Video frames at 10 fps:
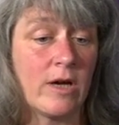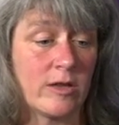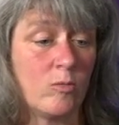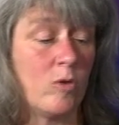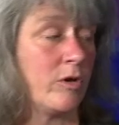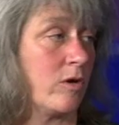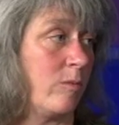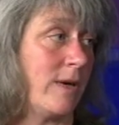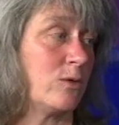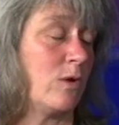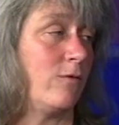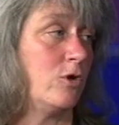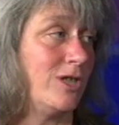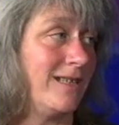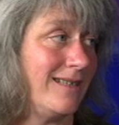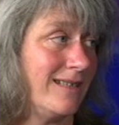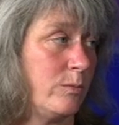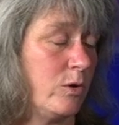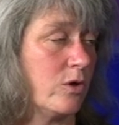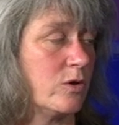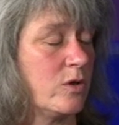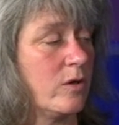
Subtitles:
at the moment come as refugees because